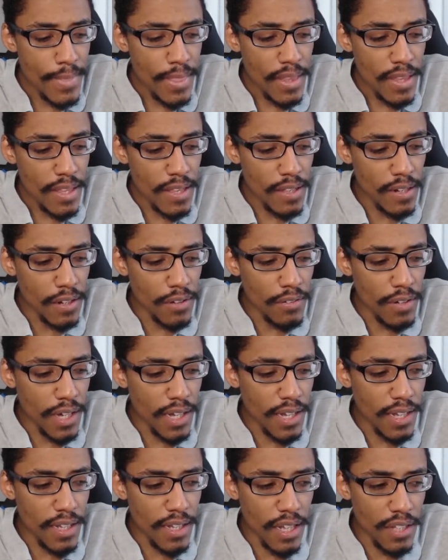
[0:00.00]

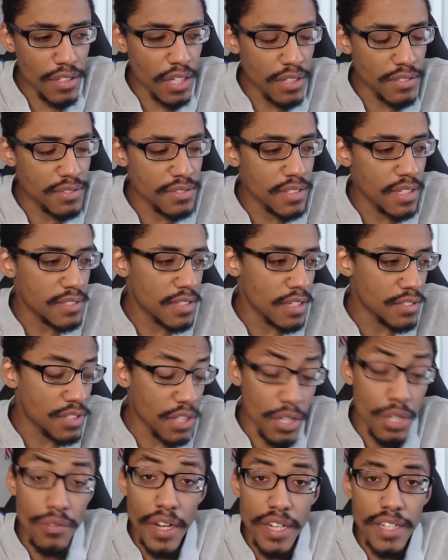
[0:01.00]
tell
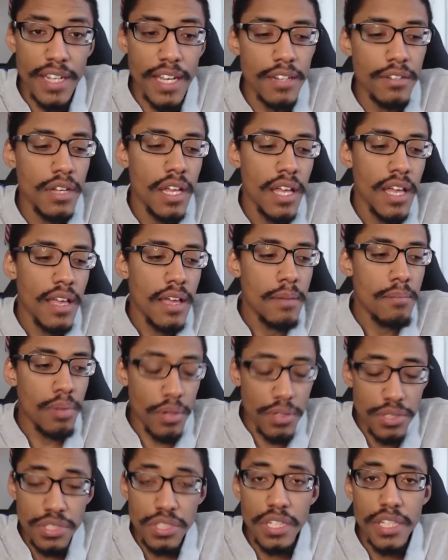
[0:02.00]
you right now,
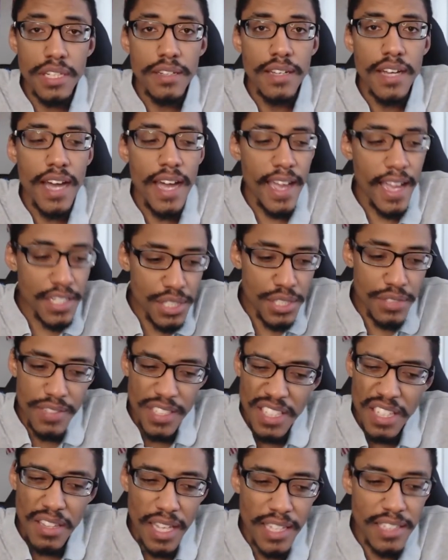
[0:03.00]
personally, I actually
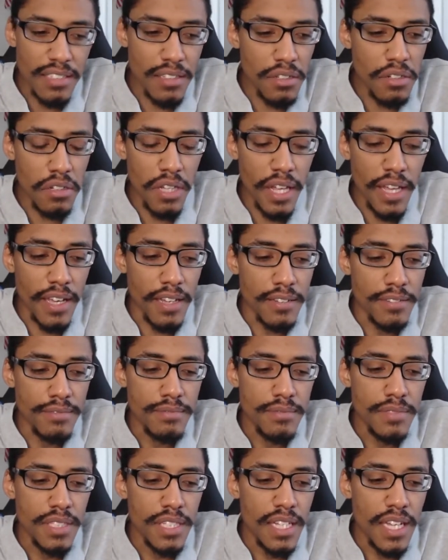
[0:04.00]
really liked little Leia.
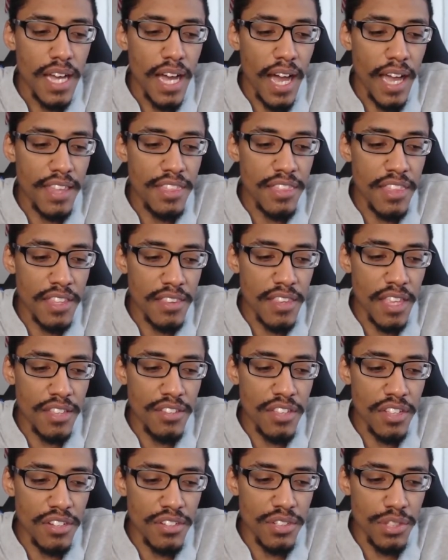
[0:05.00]
I think they
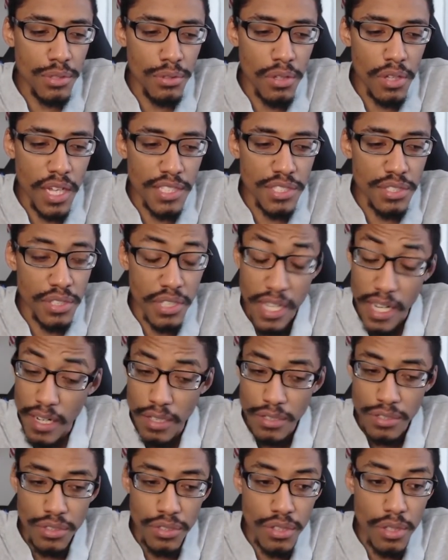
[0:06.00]
didn't utilize her
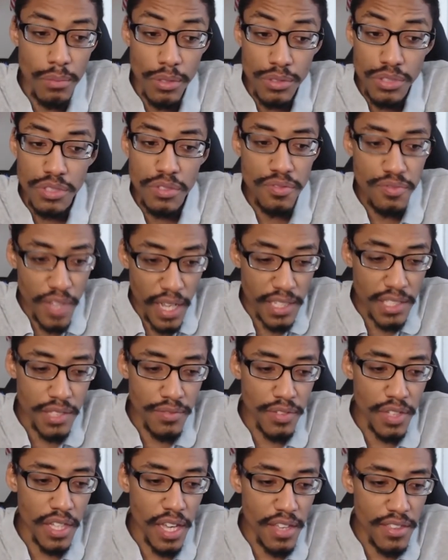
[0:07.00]
character the most
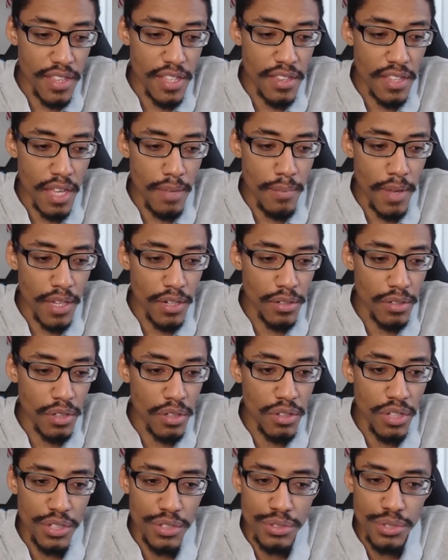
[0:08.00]
effectively. I think they made her a
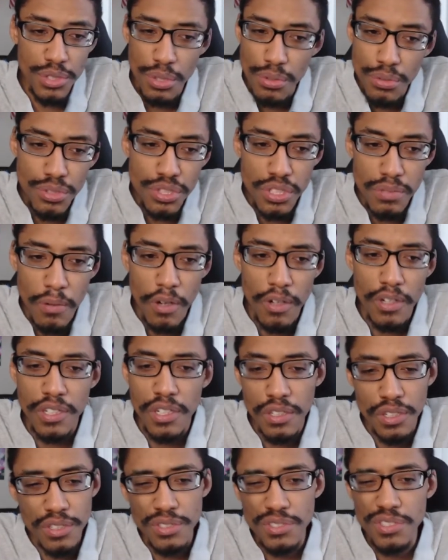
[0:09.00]
little too smart and a
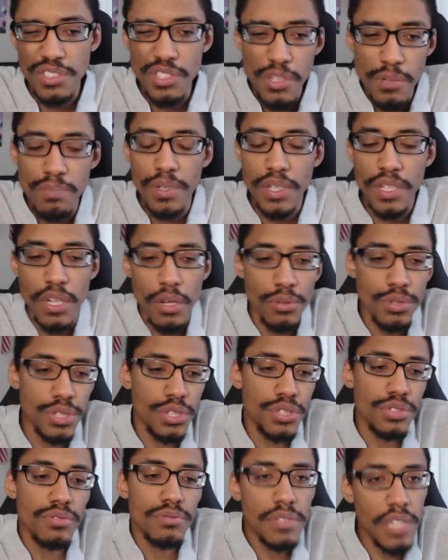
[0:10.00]
little too
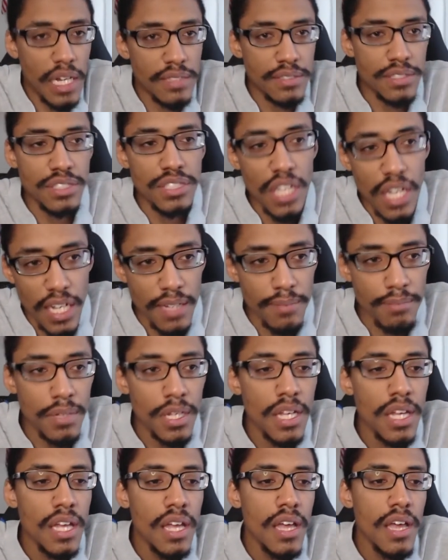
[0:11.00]
precocious from time to time.
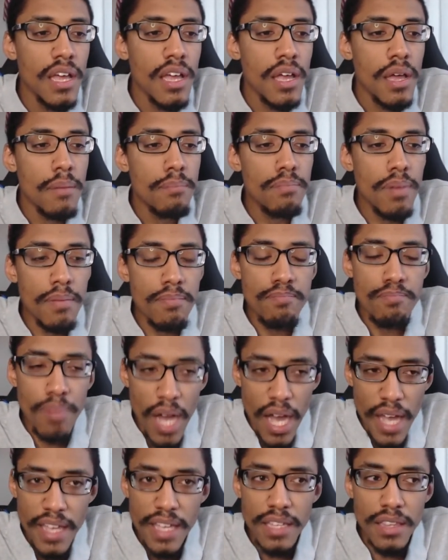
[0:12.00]
But
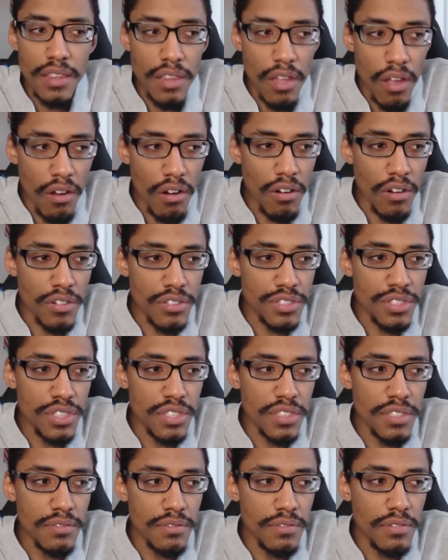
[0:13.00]
by and large,
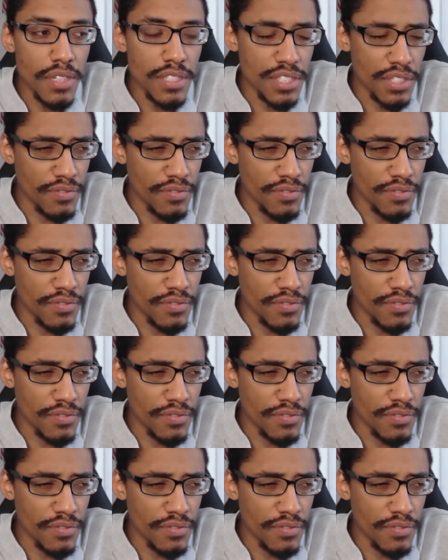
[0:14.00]
what is it,